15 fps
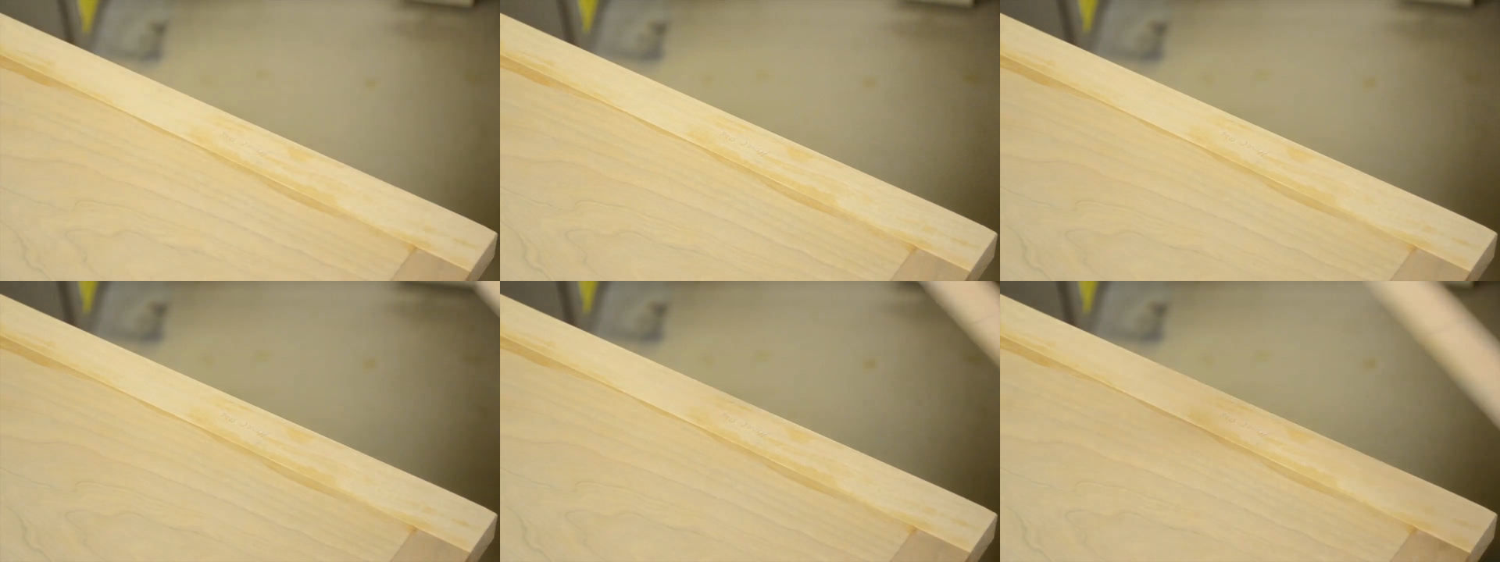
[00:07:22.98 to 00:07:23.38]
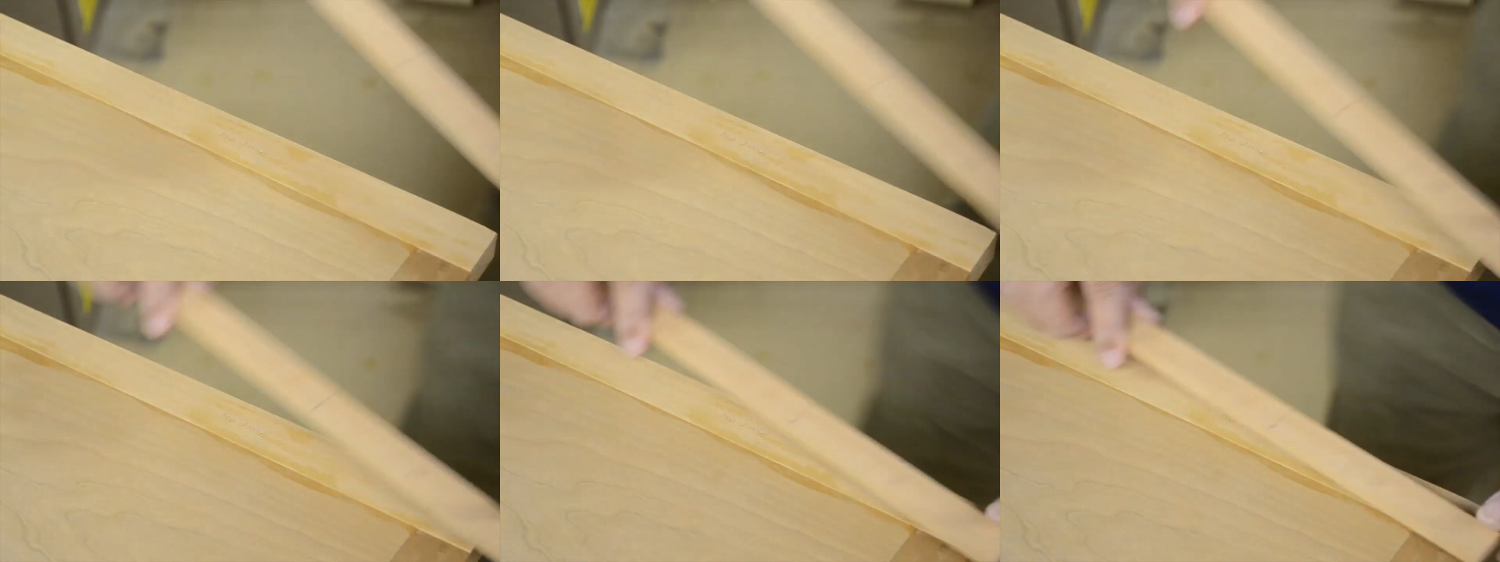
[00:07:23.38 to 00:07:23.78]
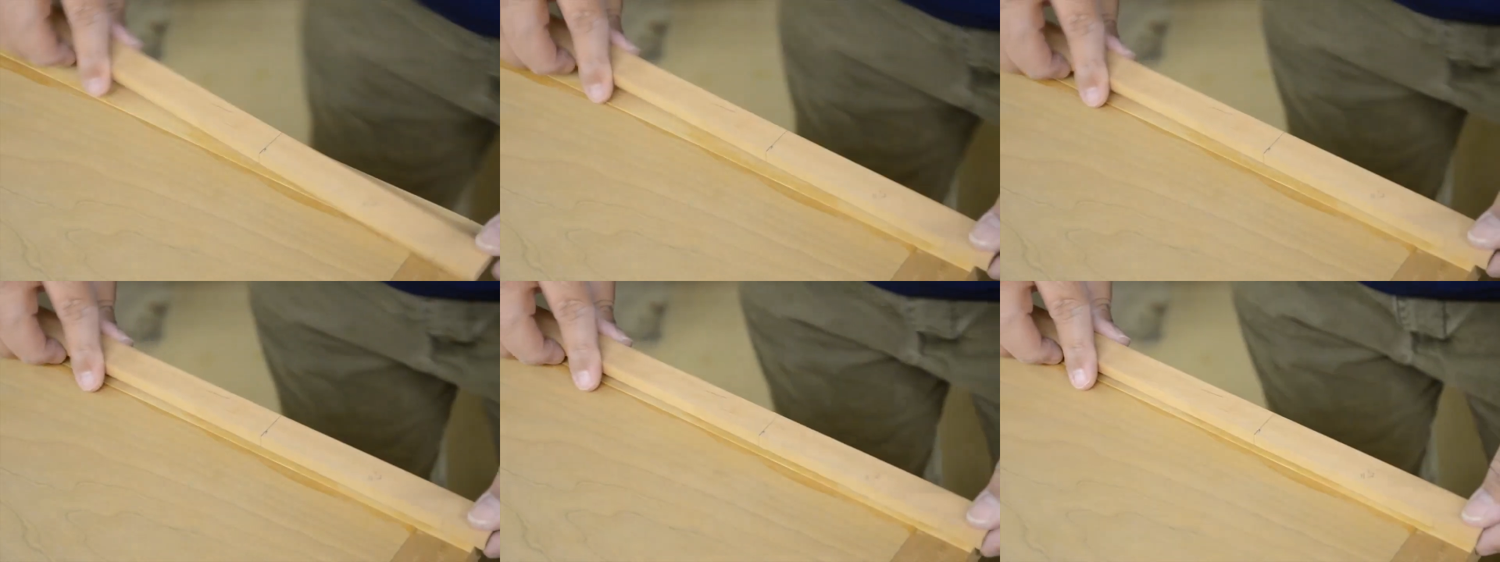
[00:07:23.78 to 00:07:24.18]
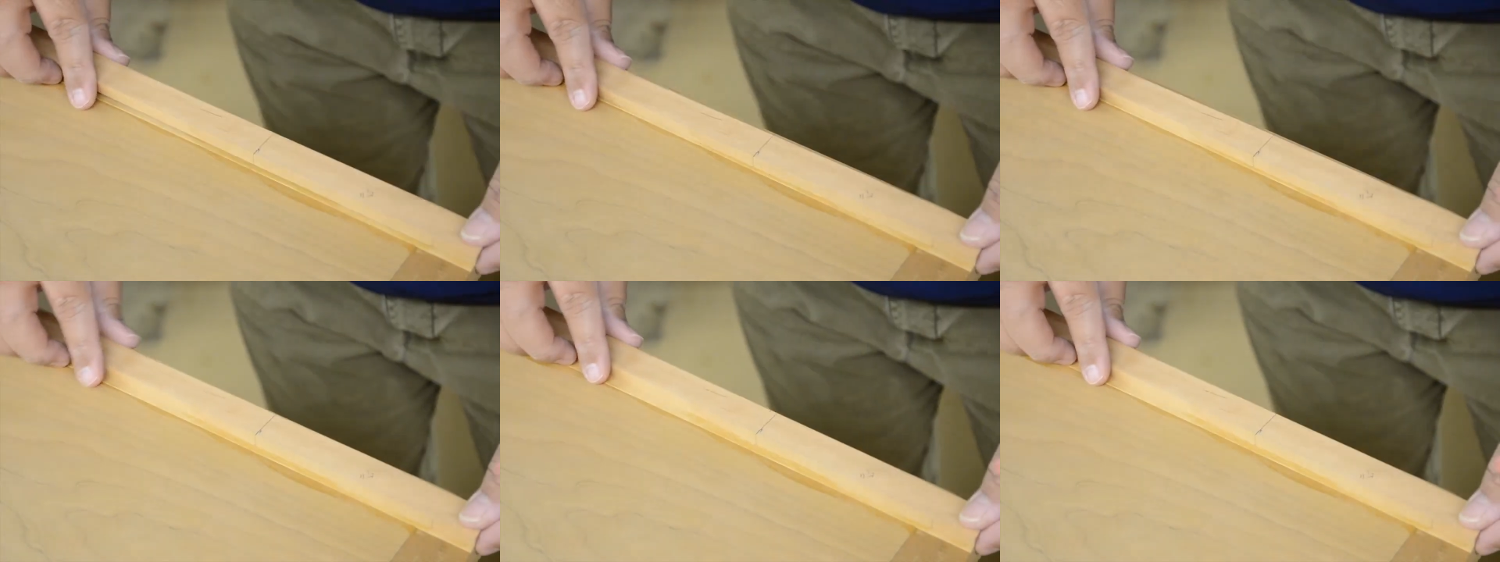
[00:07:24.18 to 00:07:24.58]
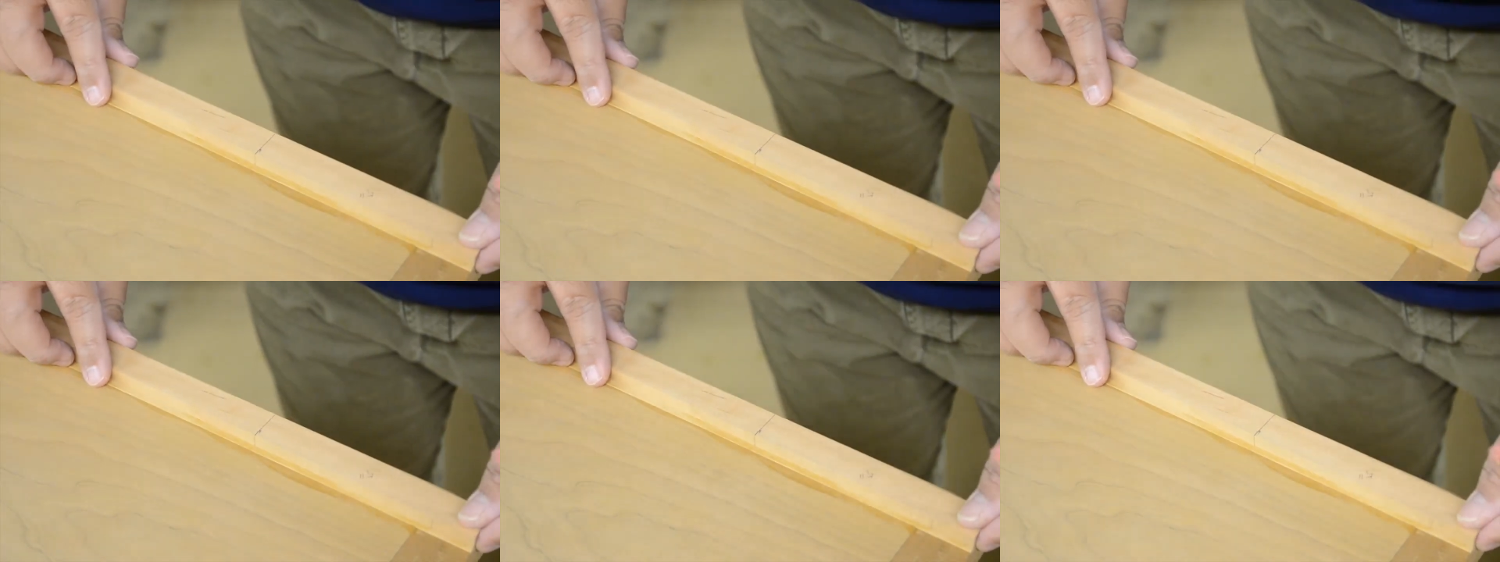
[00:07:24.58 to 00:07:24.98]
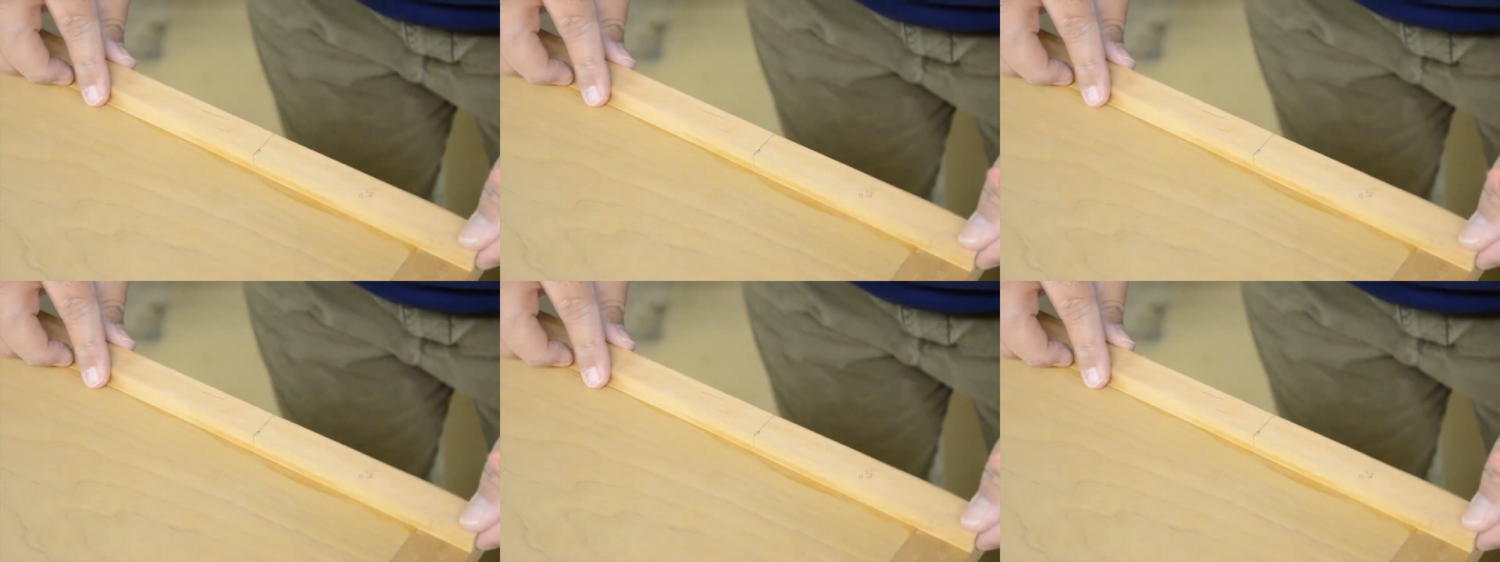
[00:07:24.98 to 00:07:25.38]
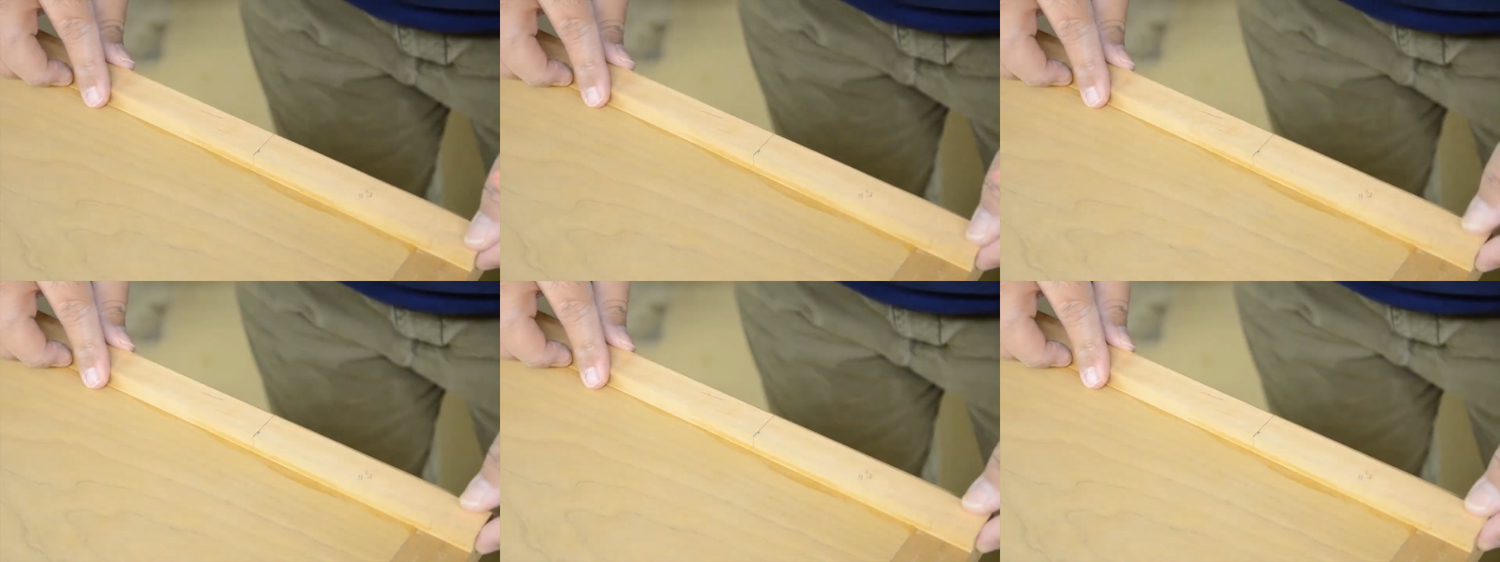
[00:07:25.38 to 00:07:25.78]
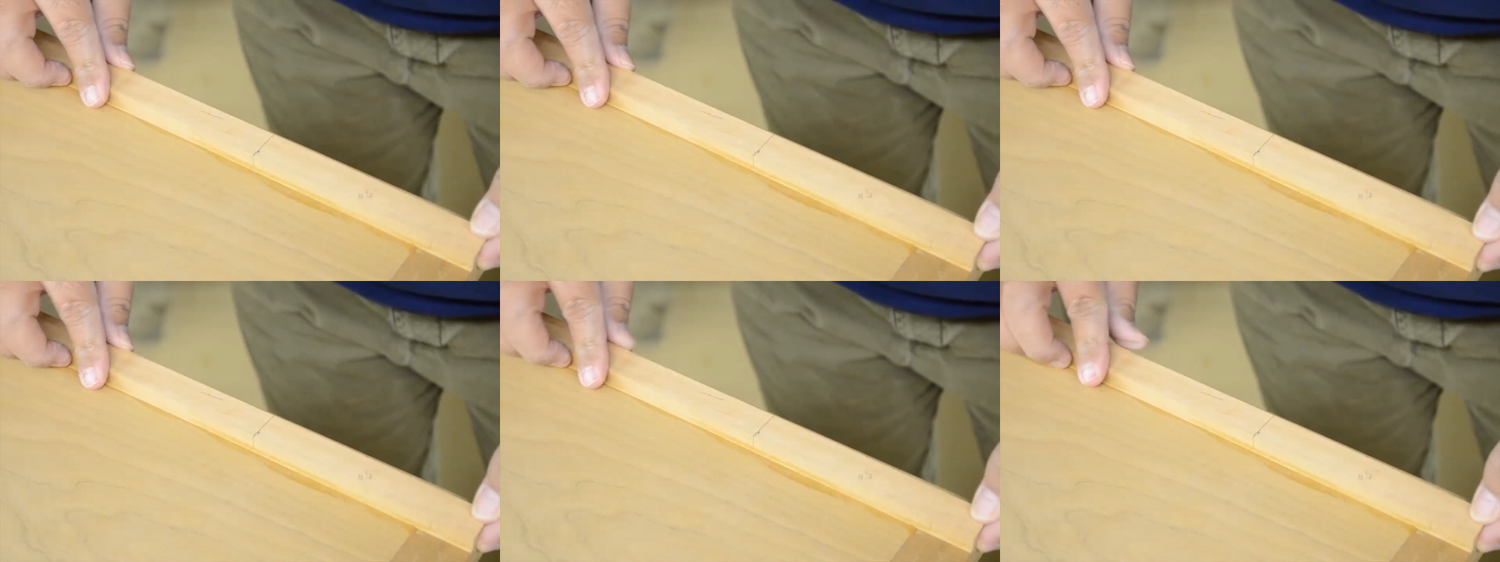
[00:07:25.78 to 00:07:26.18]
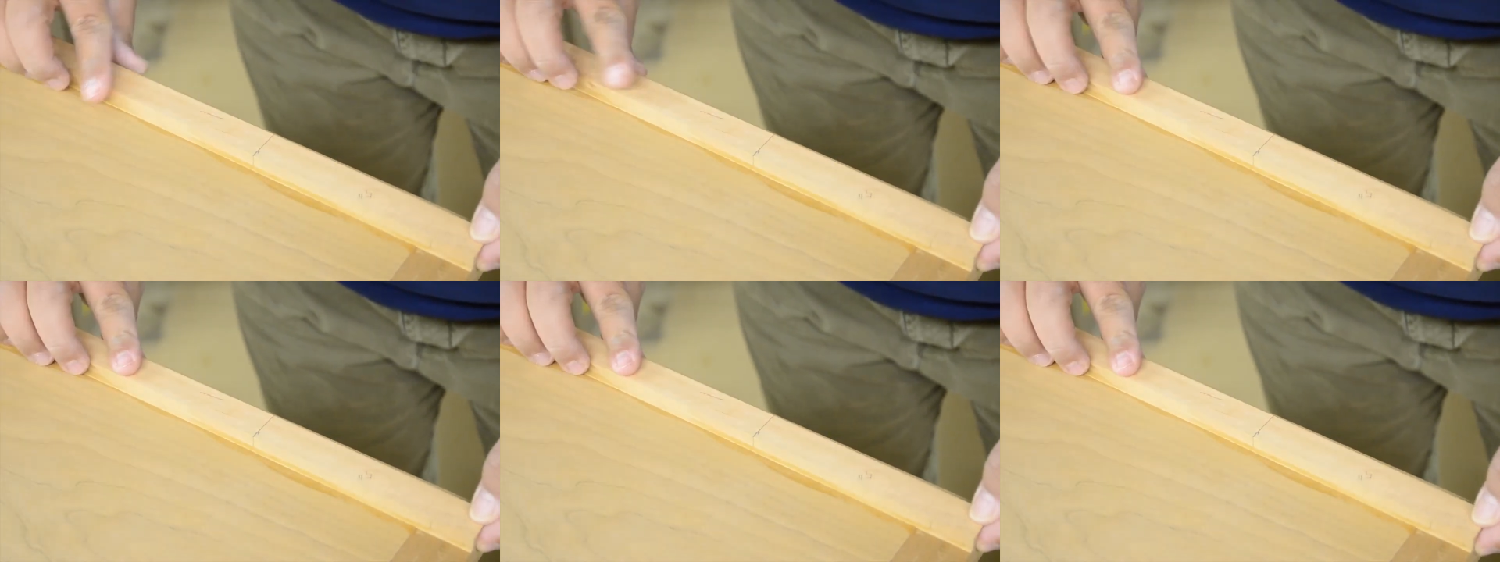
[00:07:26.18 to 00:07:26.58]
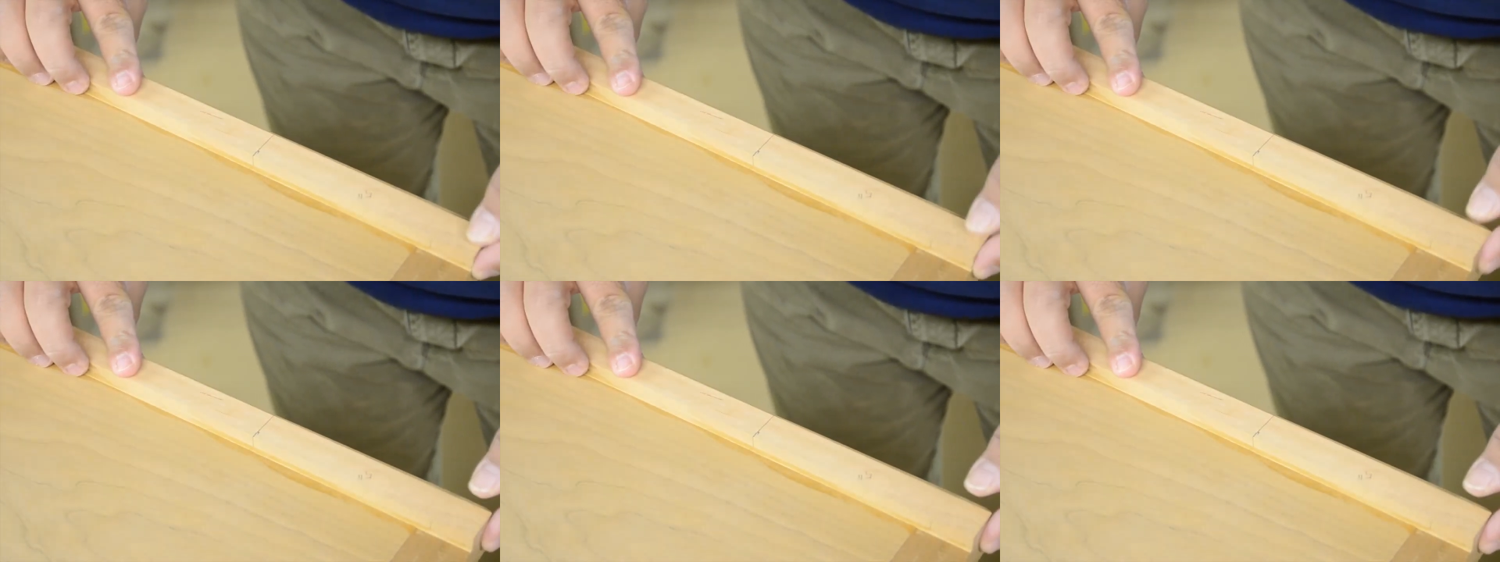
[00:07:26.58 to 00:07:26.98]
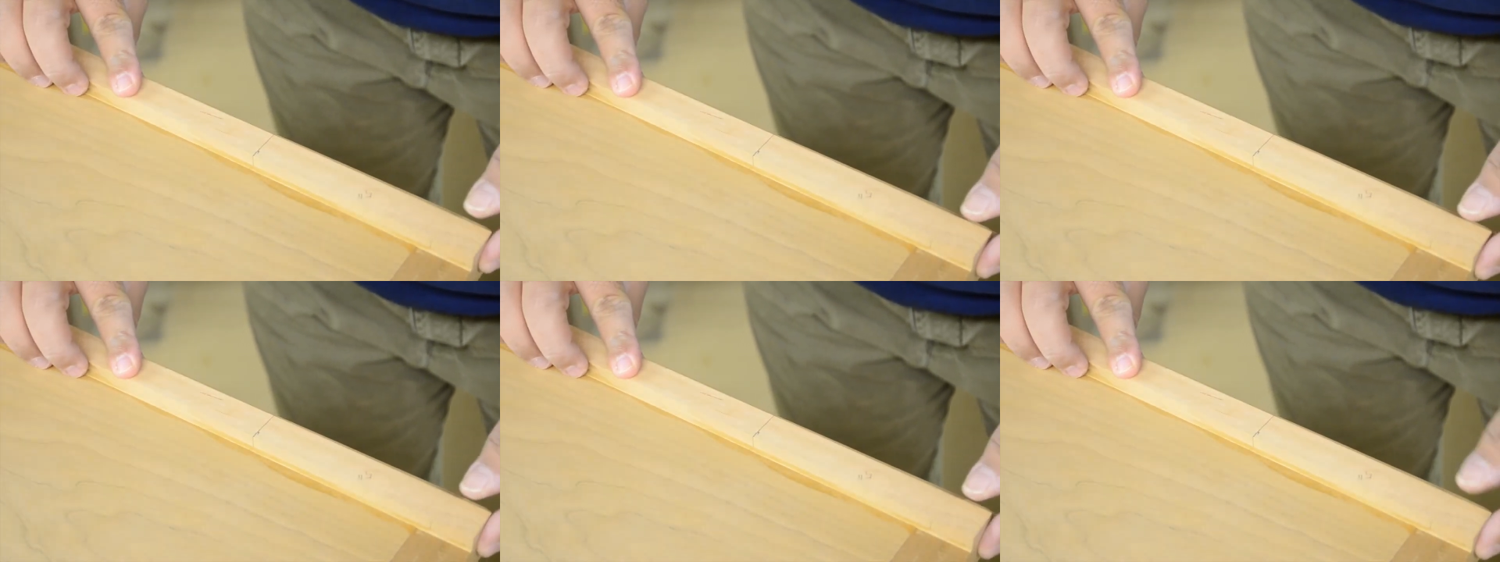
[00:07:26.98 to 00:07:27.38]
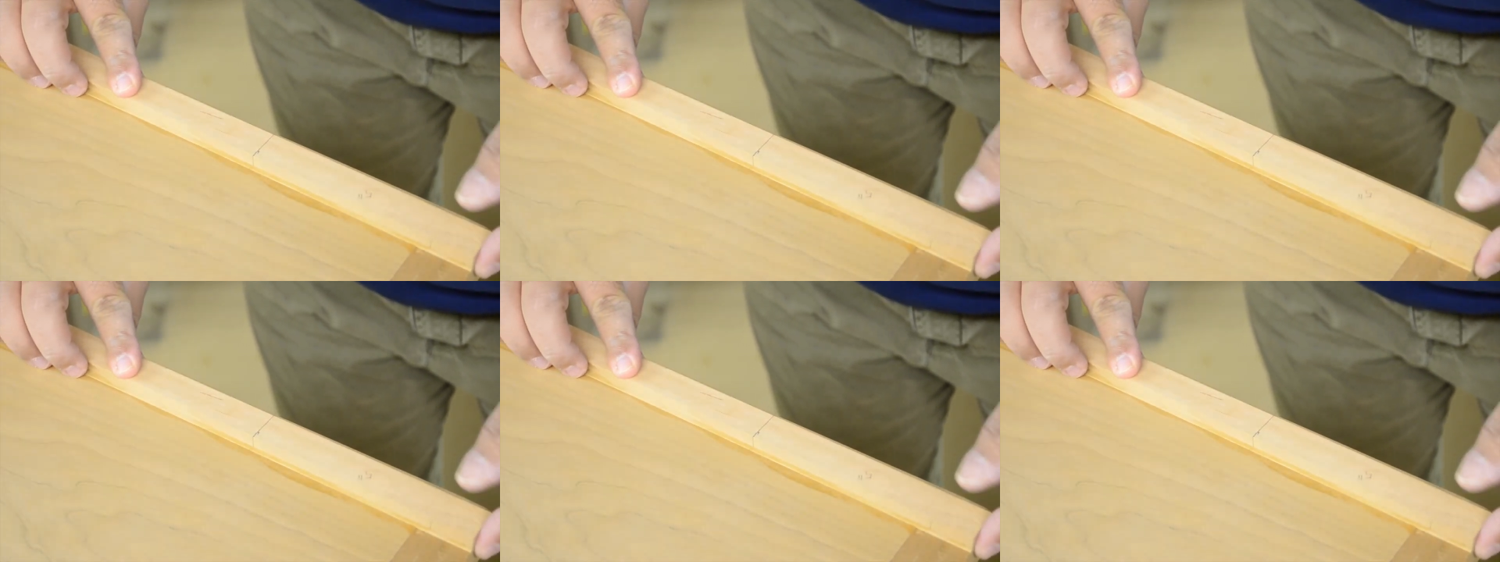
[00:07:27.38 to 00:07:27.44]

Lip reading: [unreadable: no face in view]